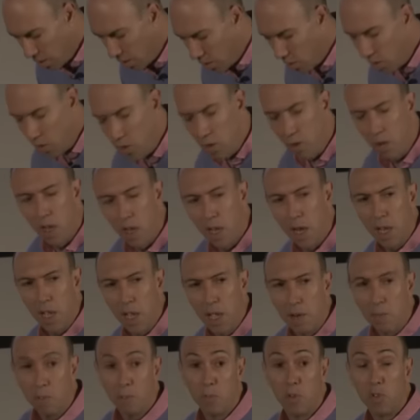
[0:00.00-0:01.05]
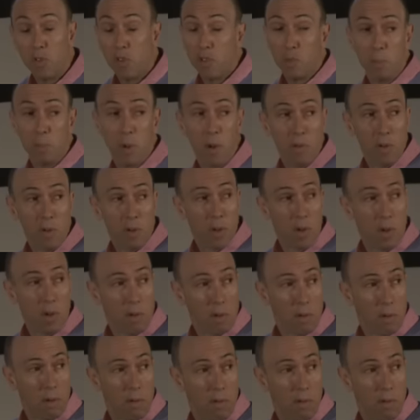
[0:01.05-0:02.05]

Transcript: can you do that again? It's just a pelvic tilt.